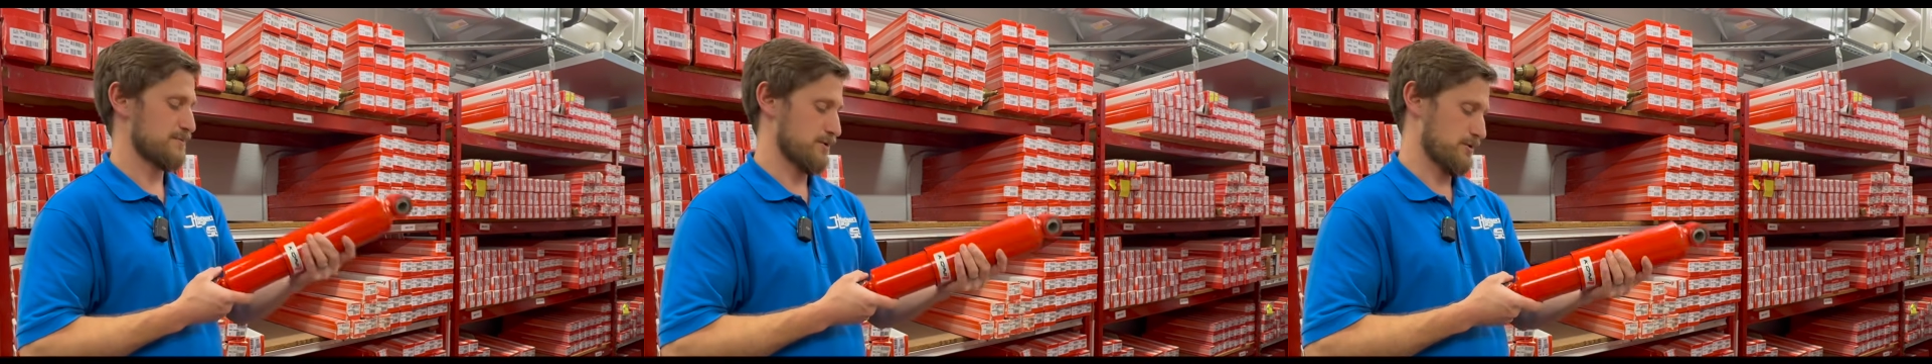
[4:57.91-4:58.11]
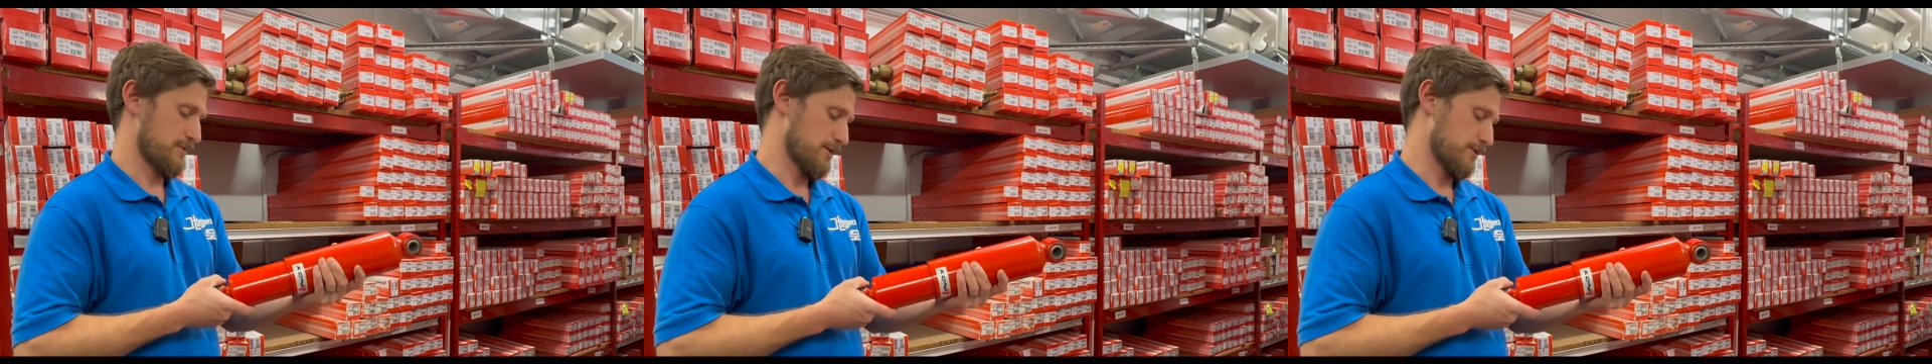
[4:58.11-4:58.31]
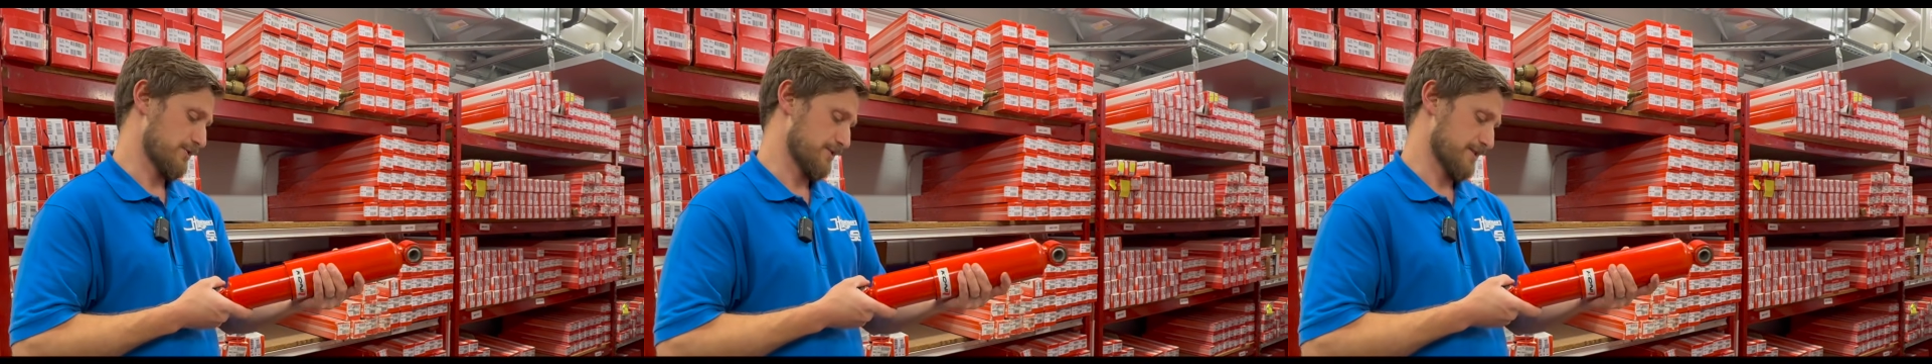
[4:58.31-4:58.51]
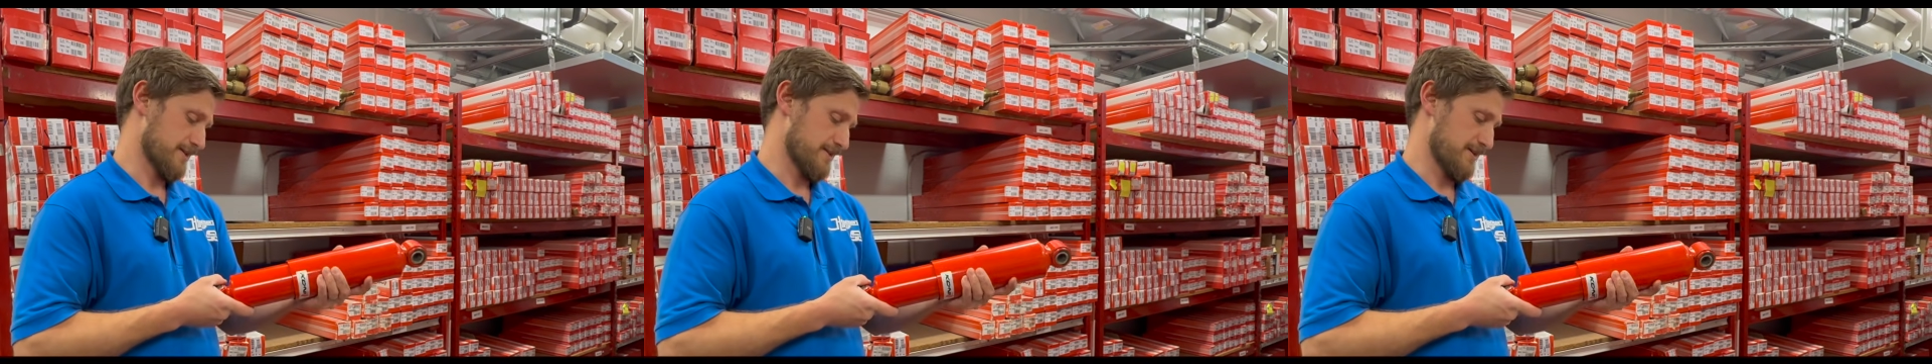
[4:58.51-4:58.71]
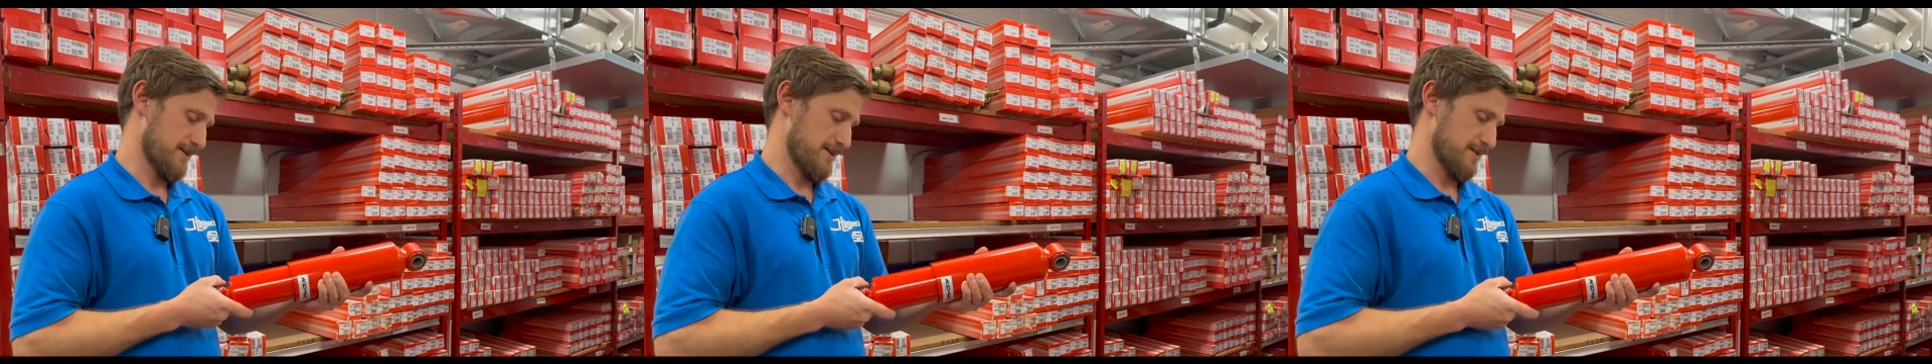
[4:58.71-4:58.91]
millimeters
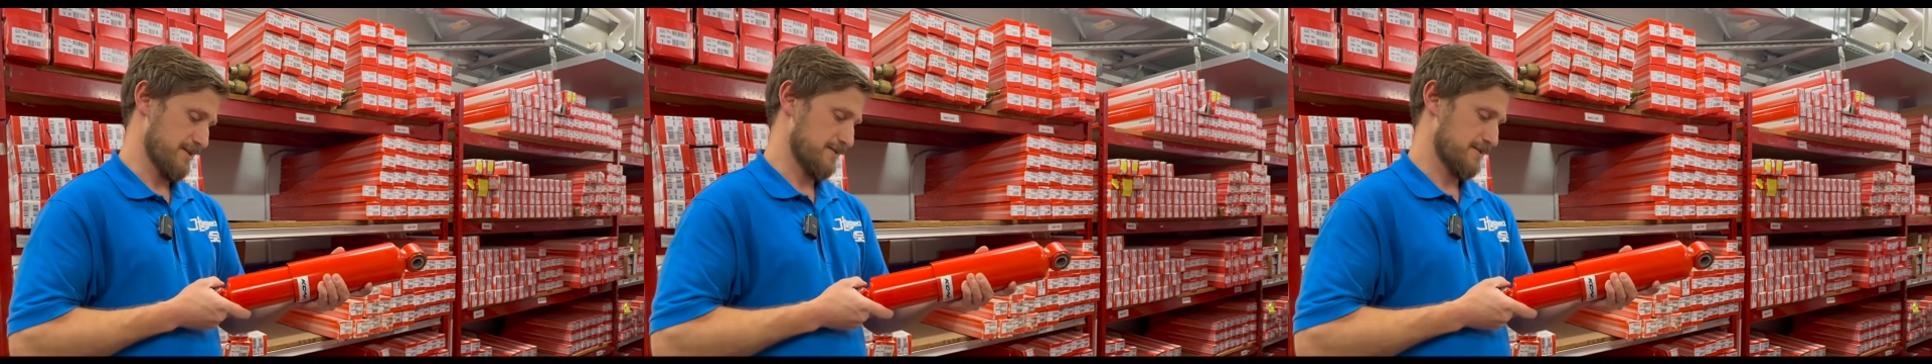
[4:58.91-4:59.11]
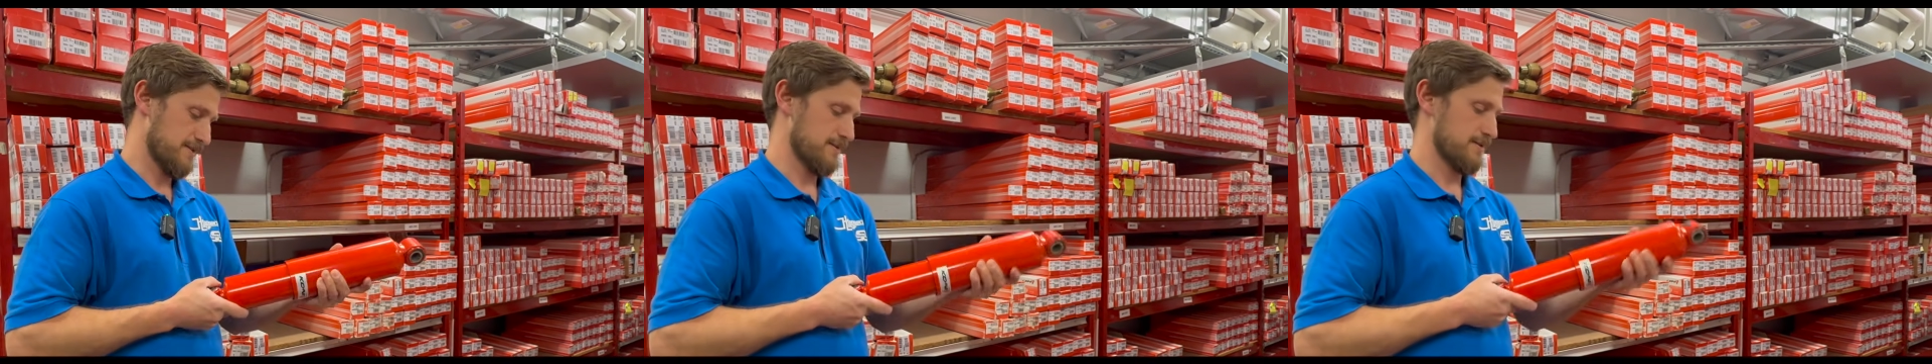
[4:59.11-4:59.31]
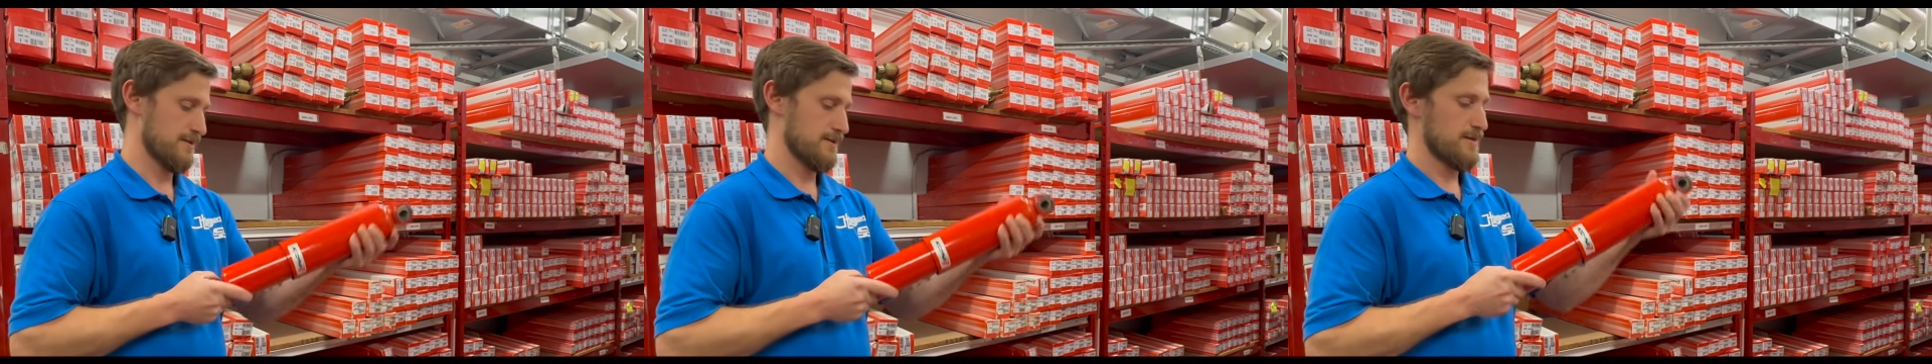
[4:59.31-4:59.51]
on these.